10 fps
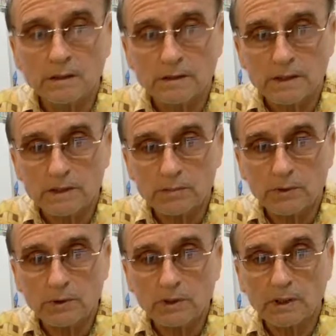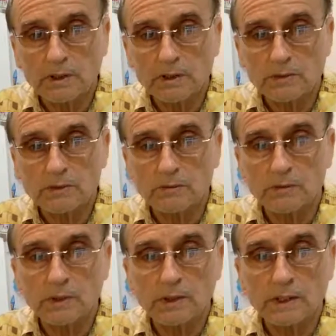This book is
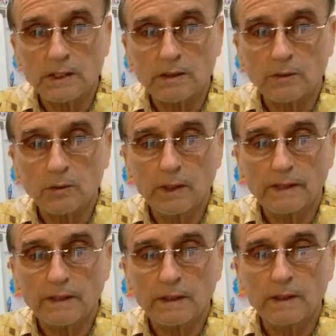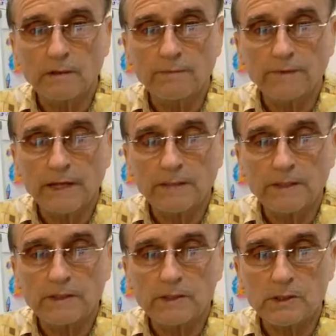really quite
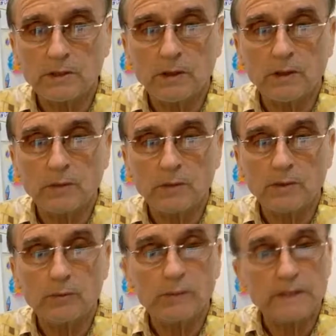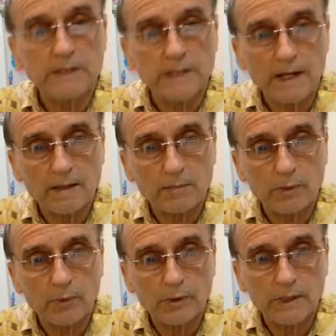famous, along with Rich Dad,
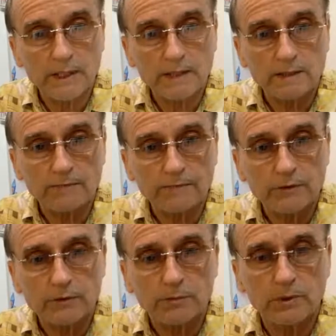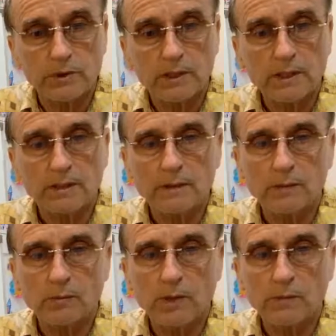Poor Dad, the first book
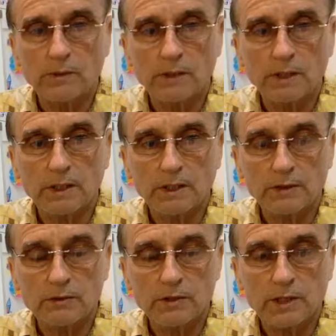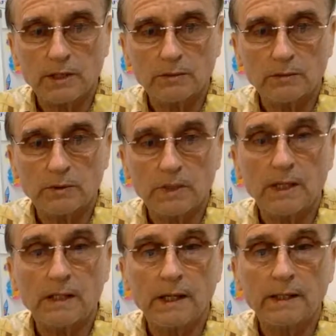that Robert Kiyosaki wrote.
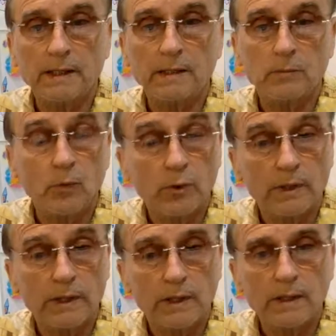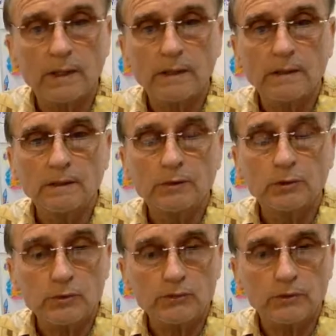I got more
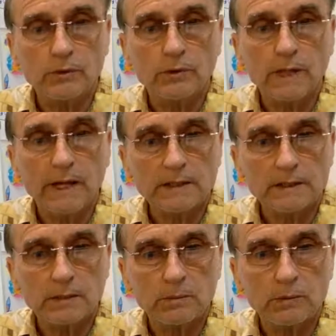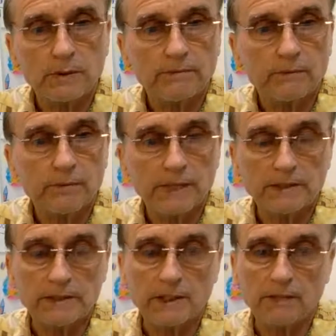useful, actionable
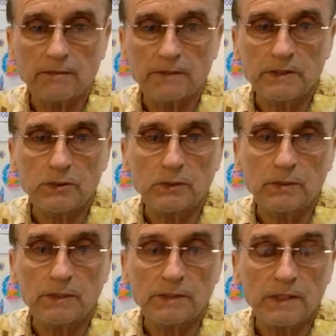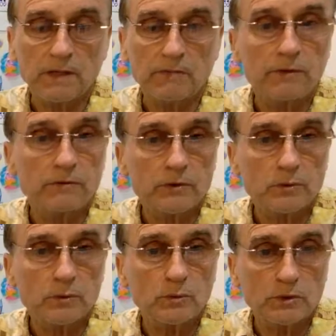information out of this one myself. The first
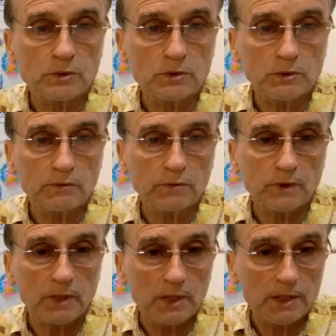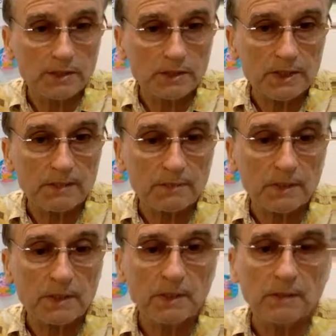one was good for the concept
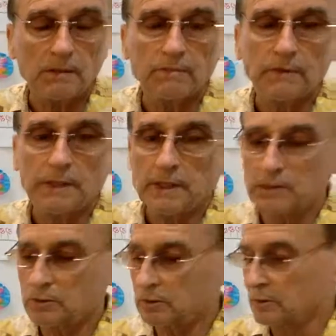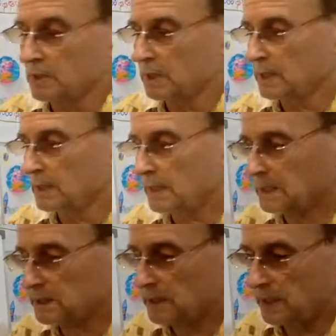of financial
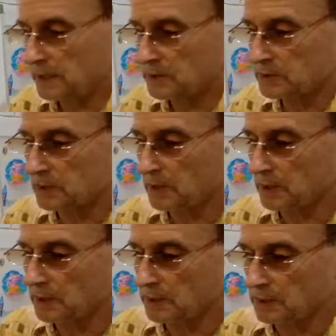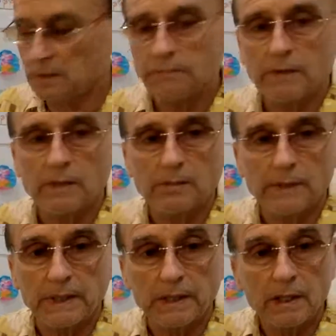education and
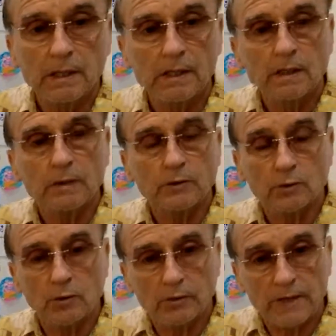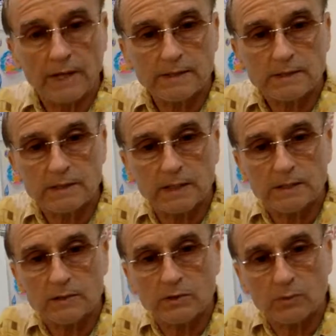developing your own
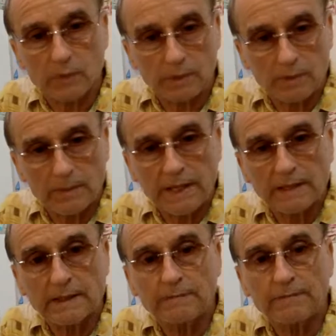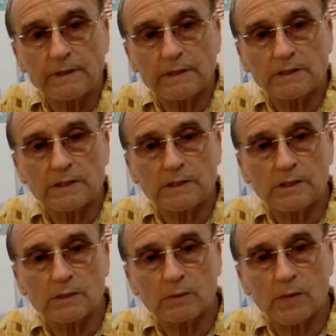assets. And one of the main definitions
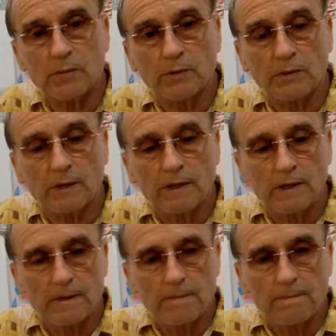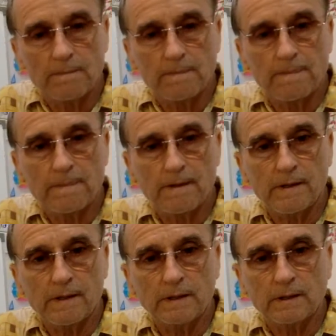that Robert
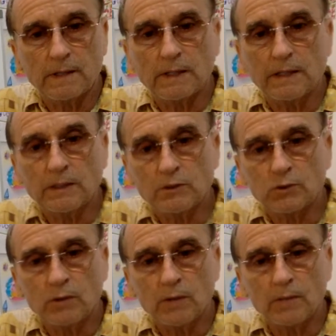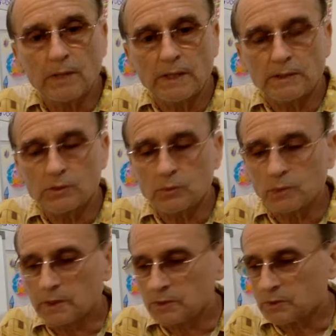got into our minds
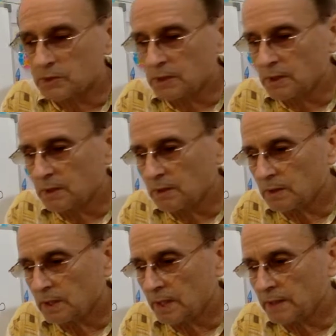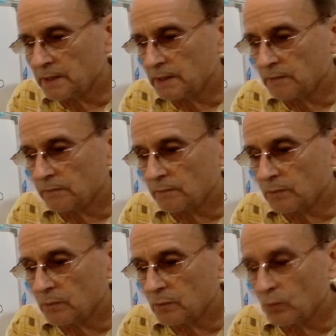was the idea of
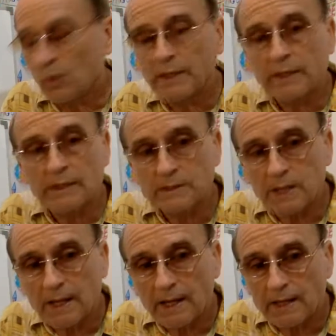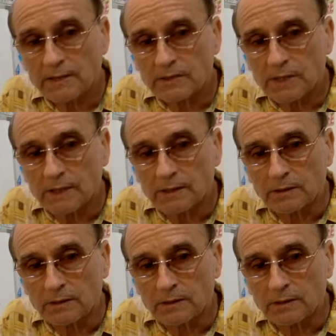what is an asset.